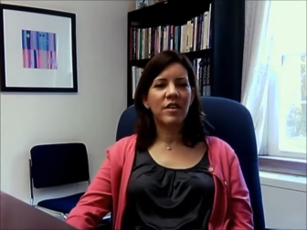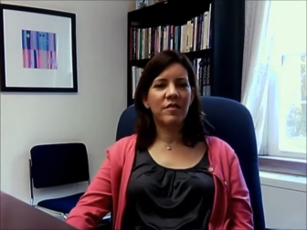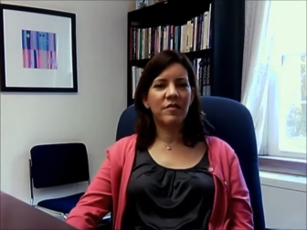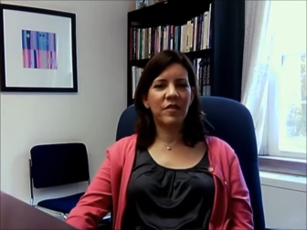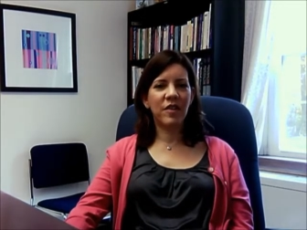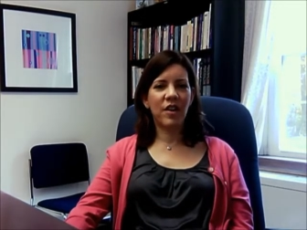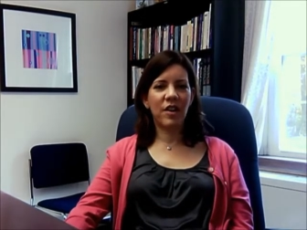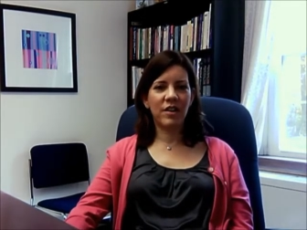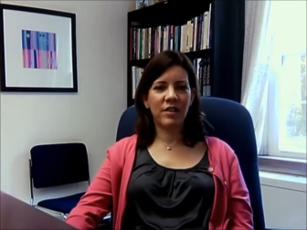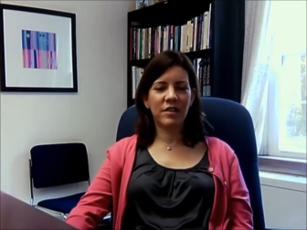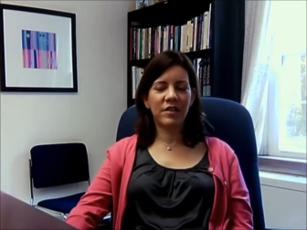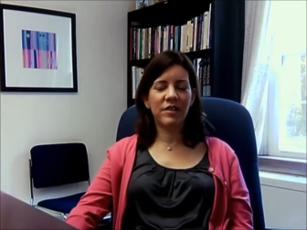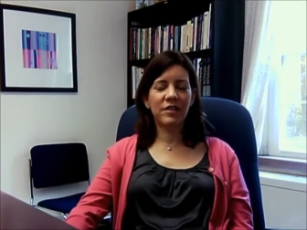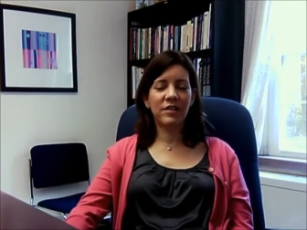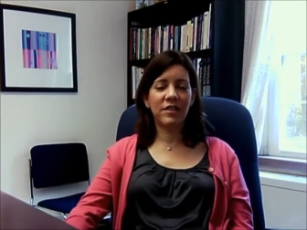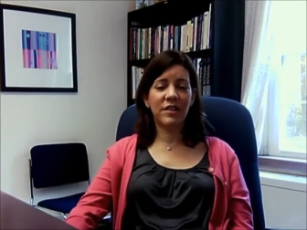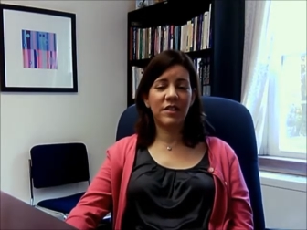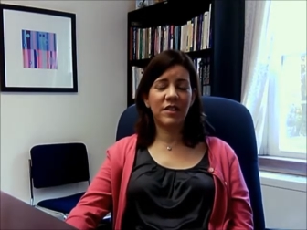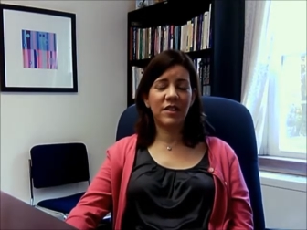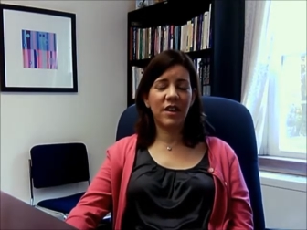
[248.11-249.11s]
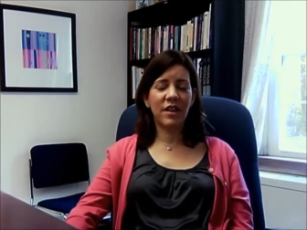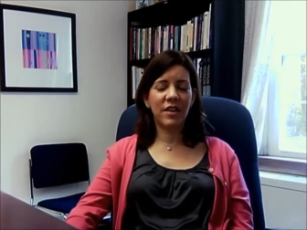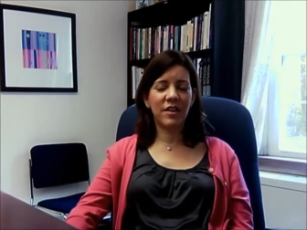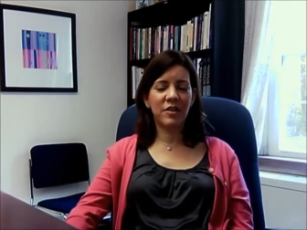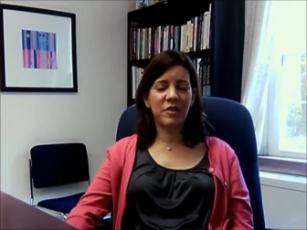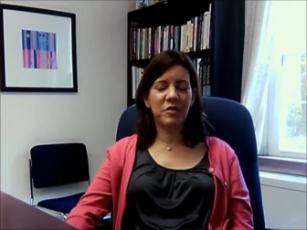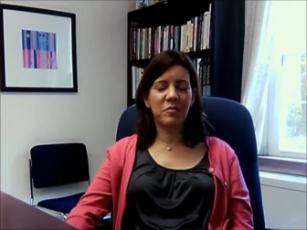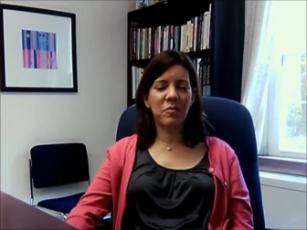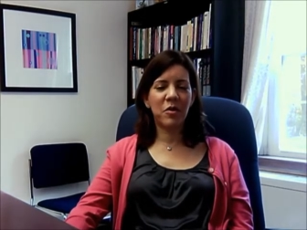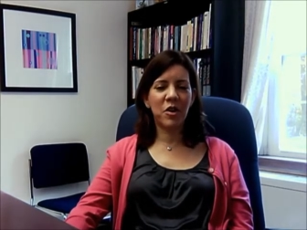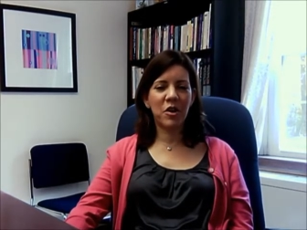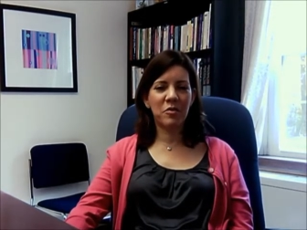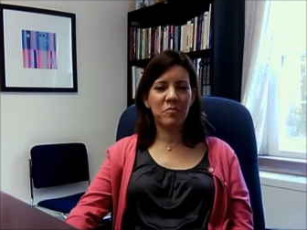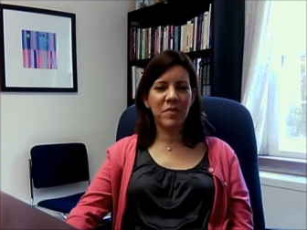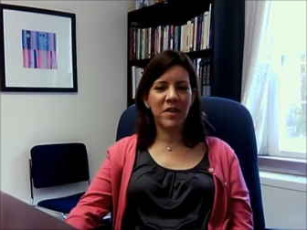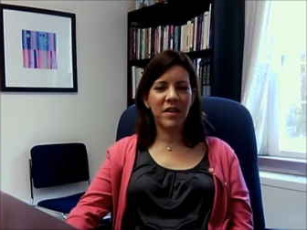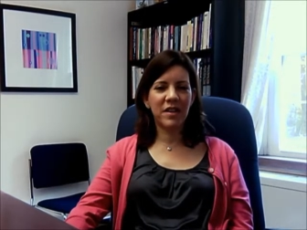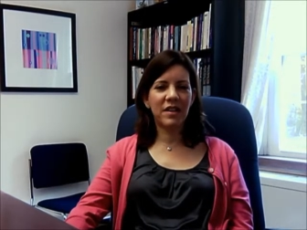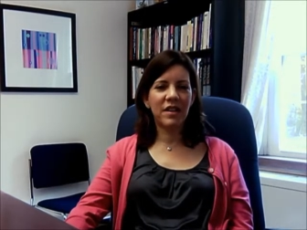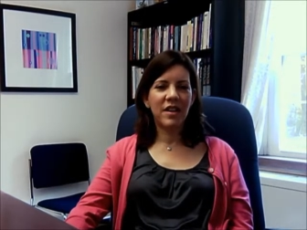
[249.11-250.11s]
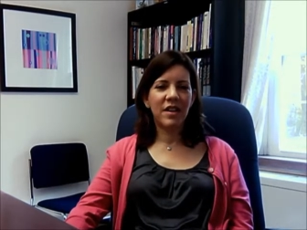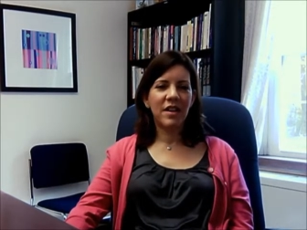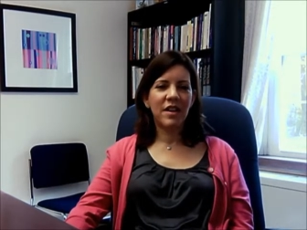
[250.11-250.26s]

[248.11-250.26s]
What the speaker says: for our entire department.